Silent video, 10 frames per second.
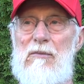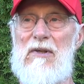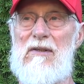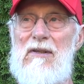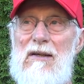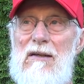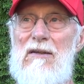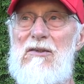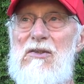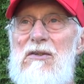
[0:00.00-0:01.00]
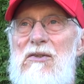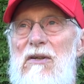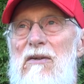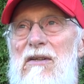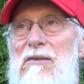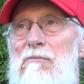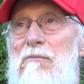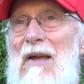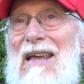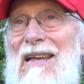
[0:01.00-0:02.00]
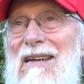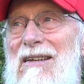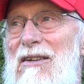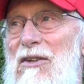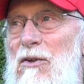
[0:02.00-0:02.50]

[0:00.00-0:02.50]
But let's consider this made in